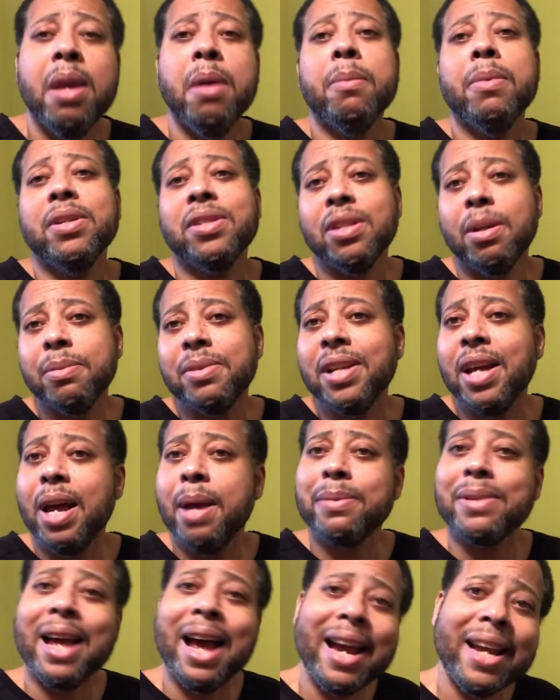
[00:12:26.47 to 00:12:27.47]
But
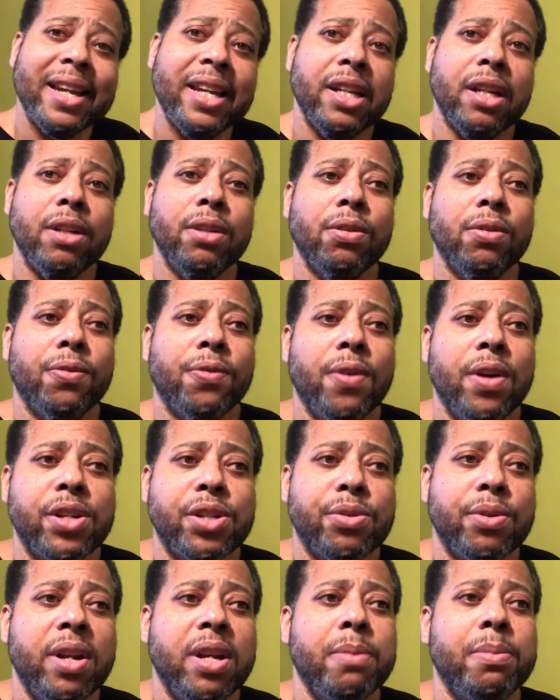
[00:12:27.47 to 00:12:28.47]
sometimes I get a little
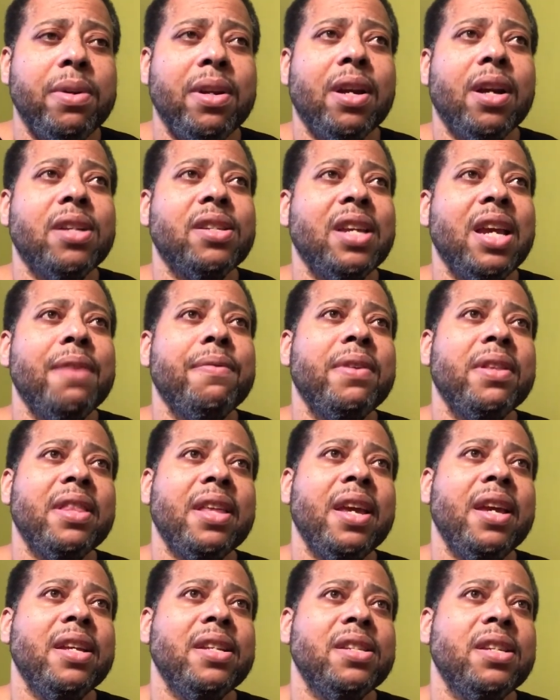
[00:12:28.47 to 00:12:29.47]
frustrated because
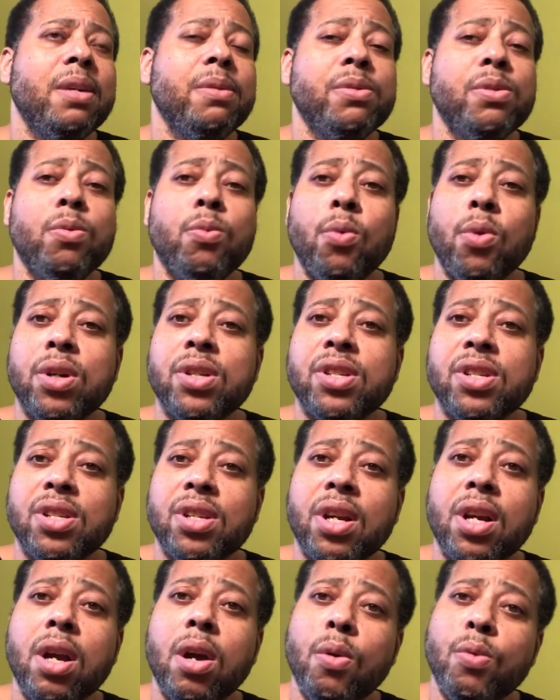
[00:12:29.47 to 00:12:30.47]
everything seems to wants
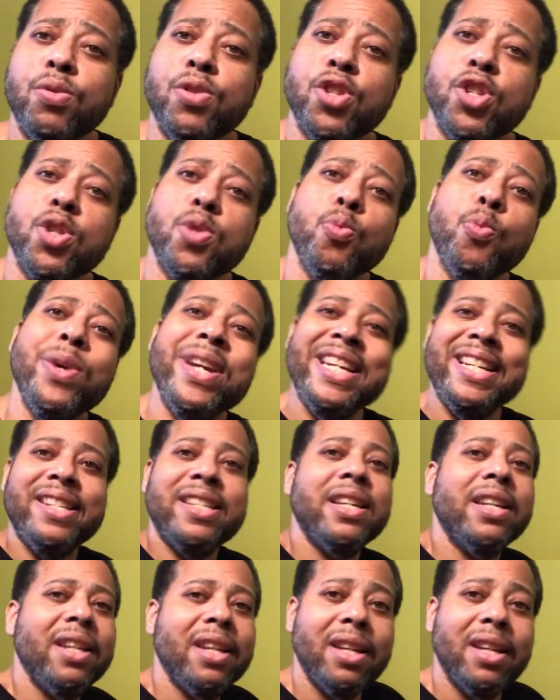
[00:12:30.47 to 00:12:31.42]
to go sweet.